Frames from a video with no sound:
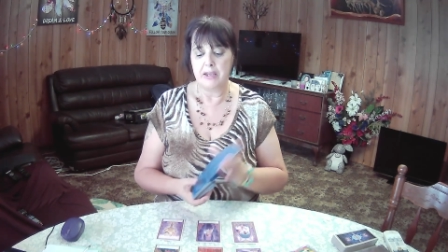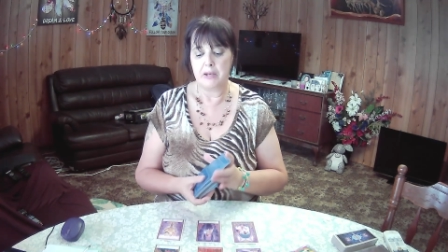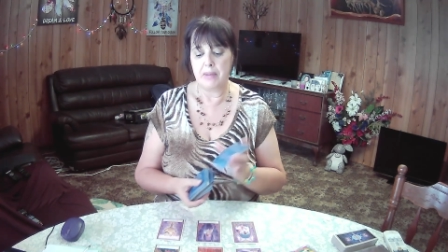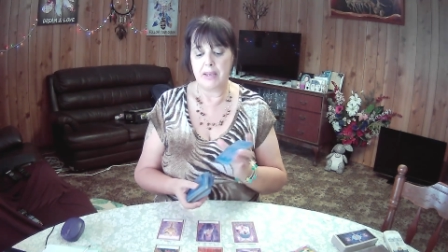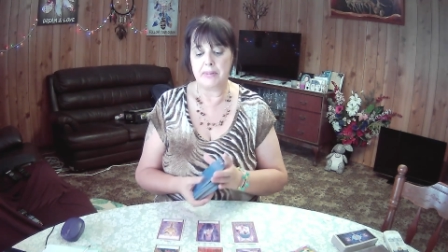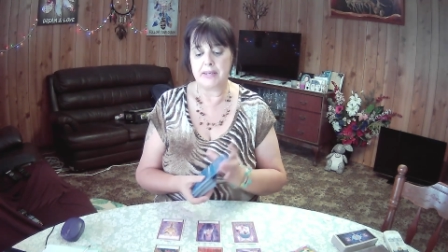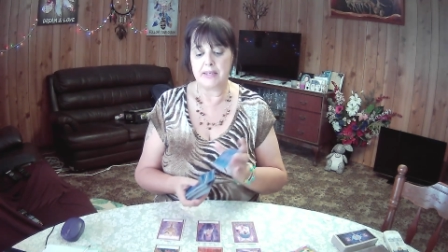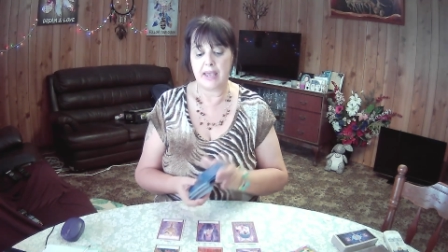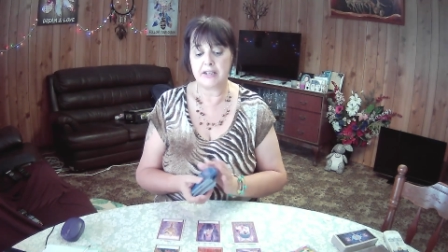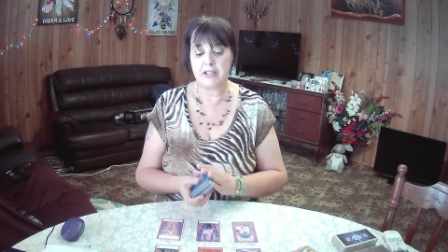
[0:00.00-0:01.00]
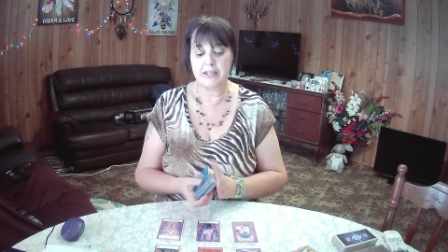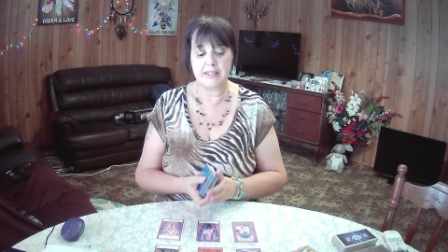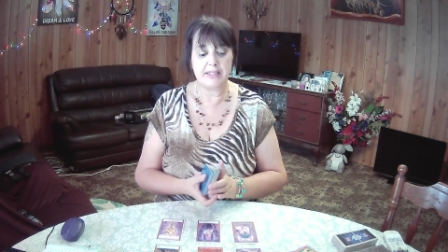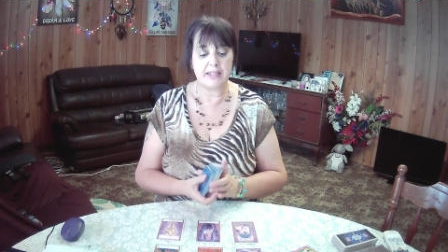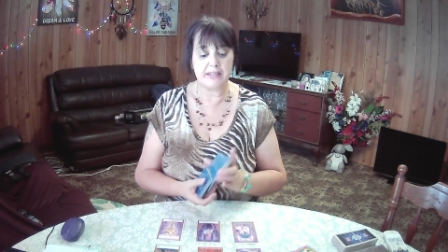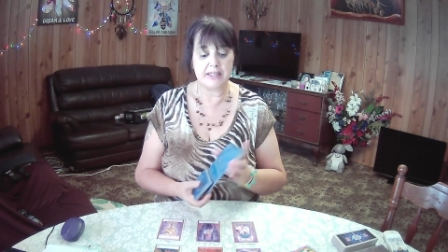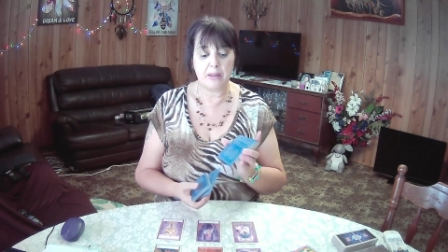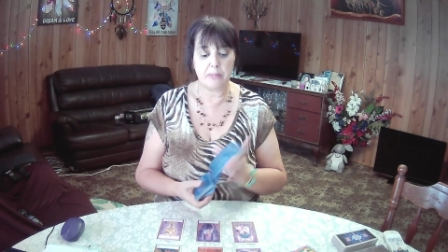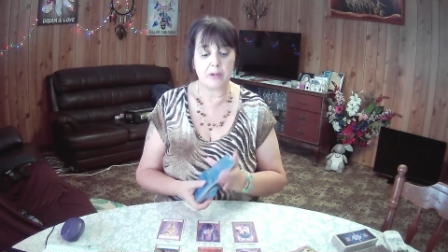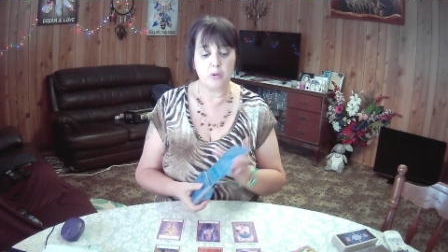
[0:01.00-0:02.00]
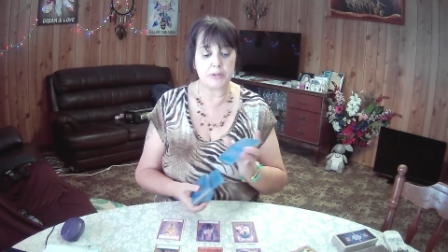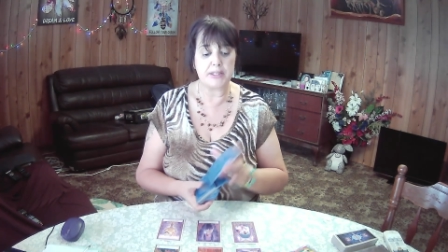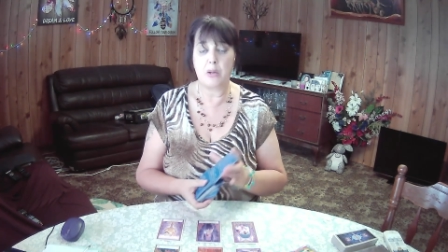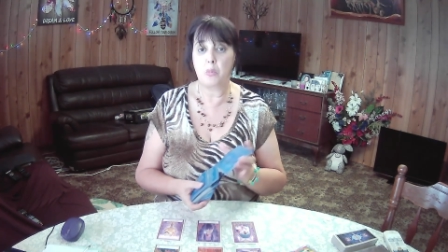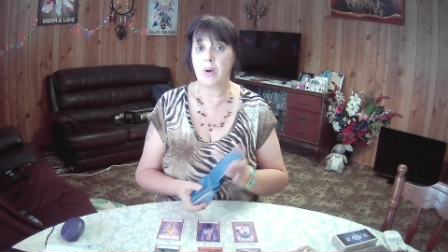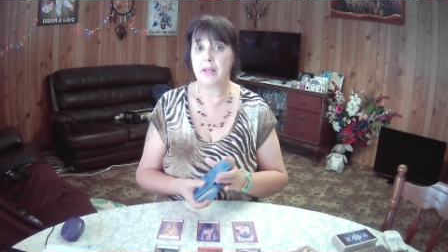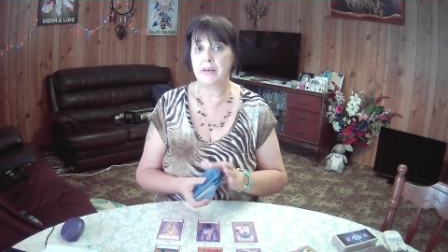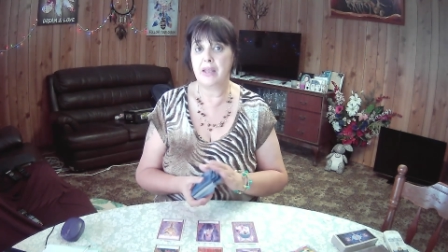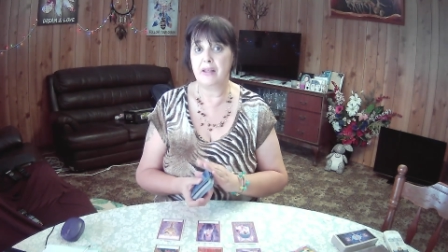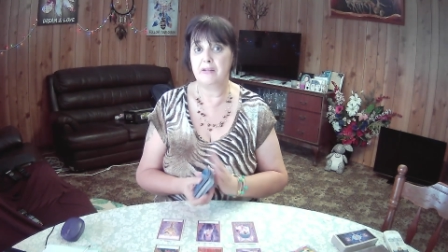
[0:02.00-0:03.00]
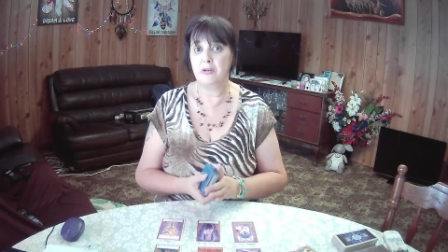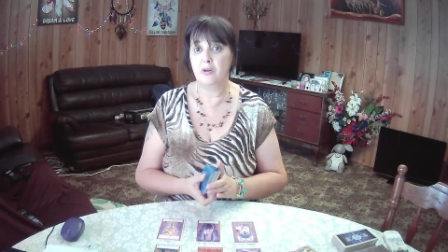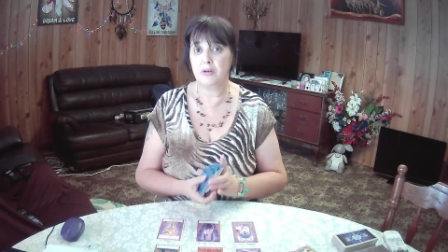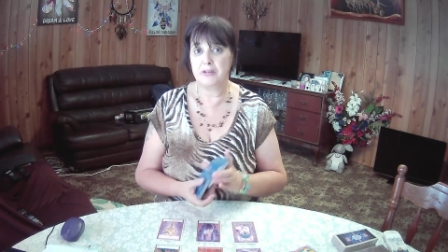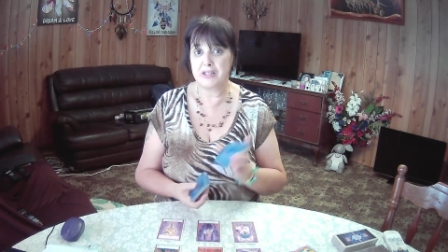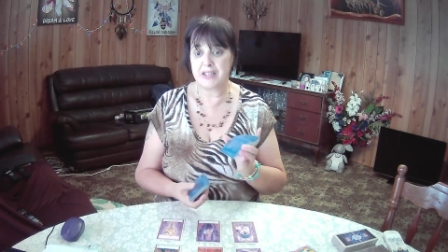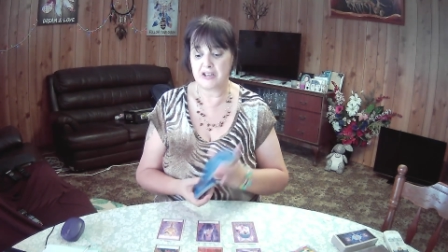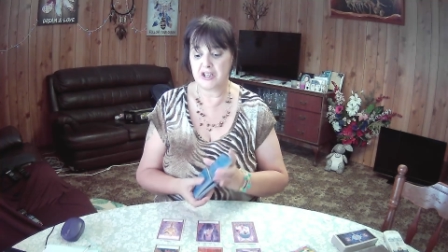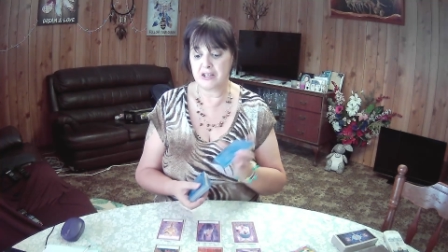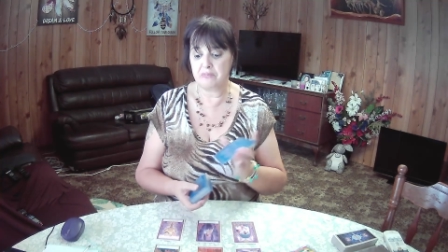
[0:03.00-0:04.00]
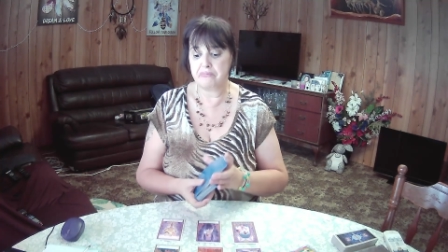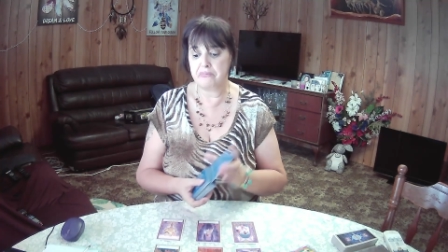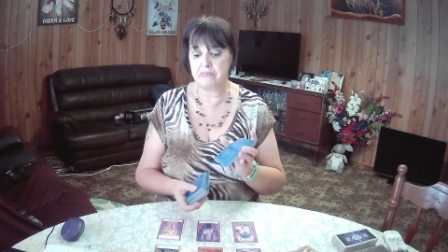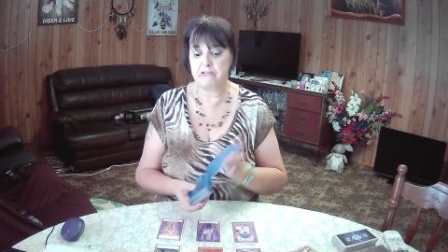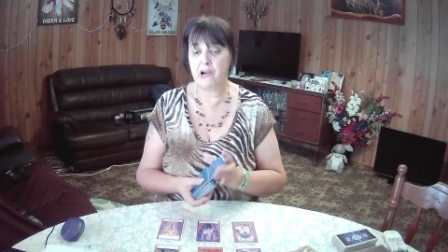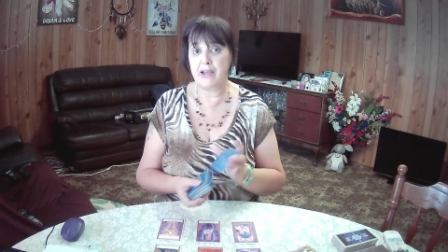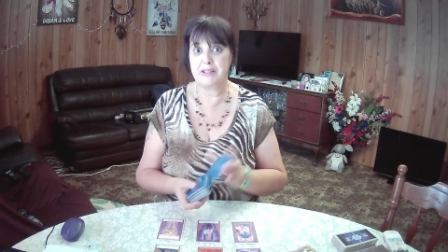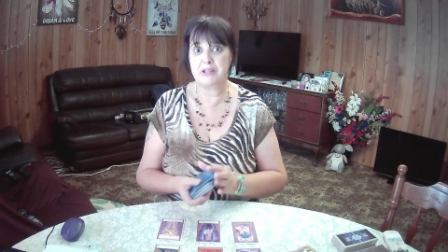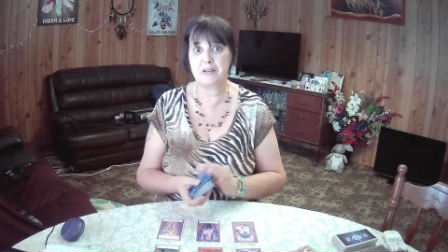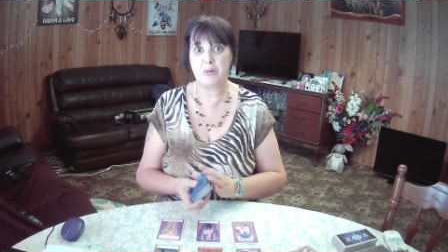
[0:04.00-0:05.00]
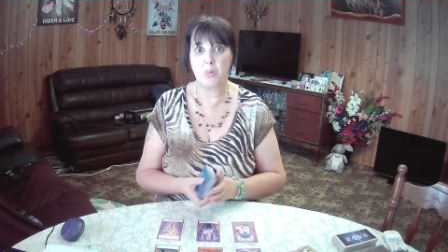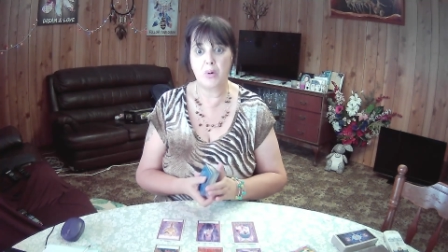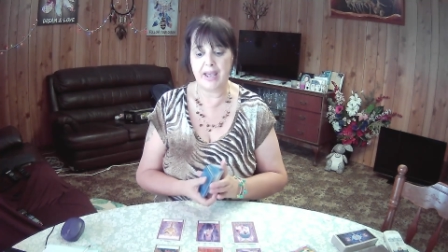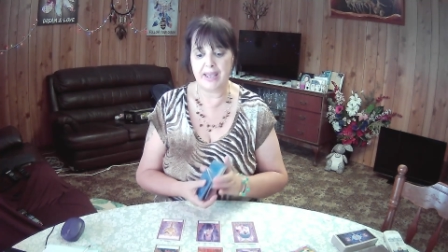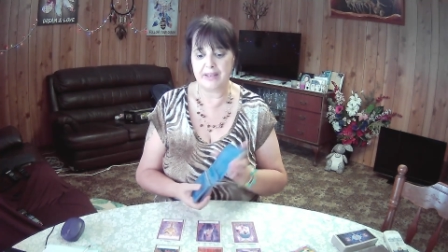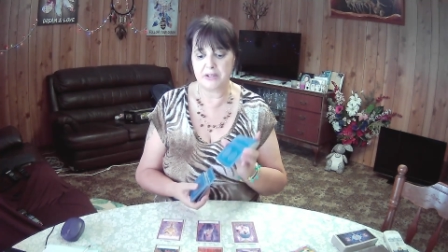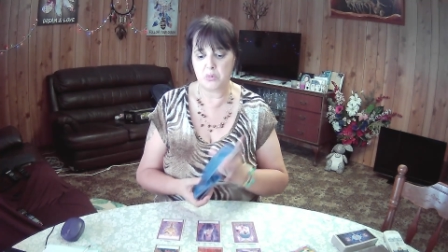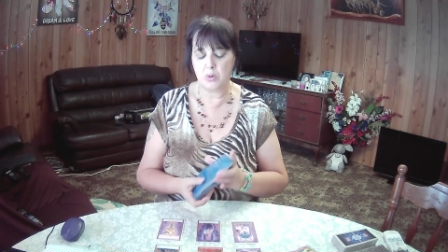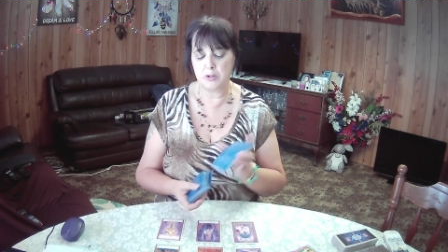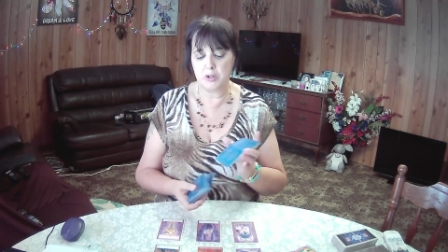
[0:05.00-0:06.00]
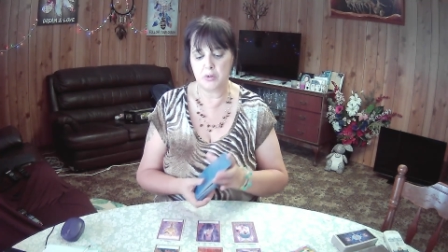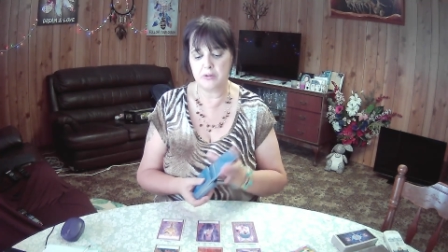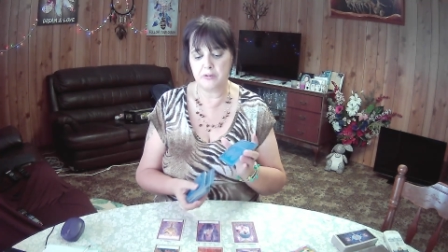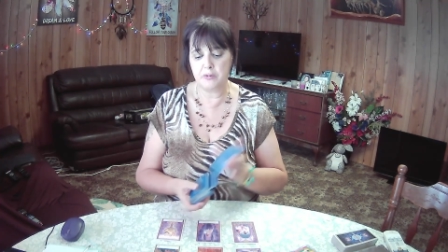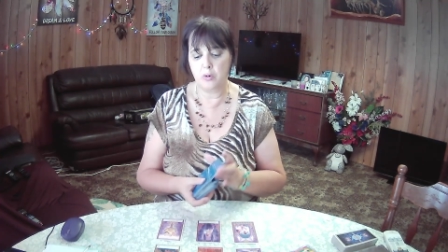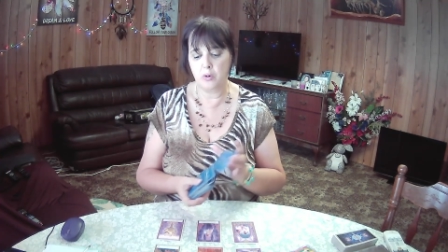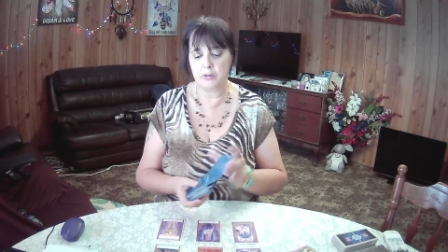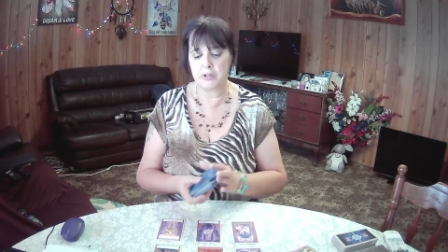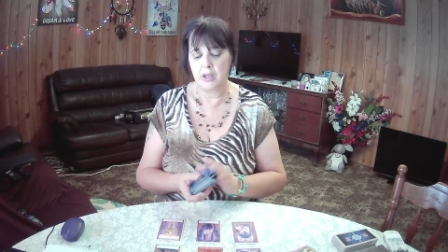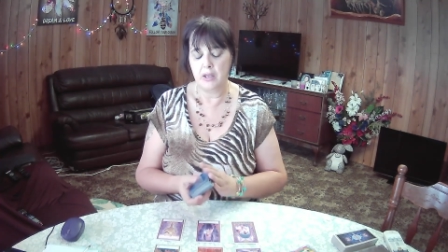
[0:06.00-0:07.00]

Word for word: you may be actually seeing something or someone not in such a bright way as what you had thought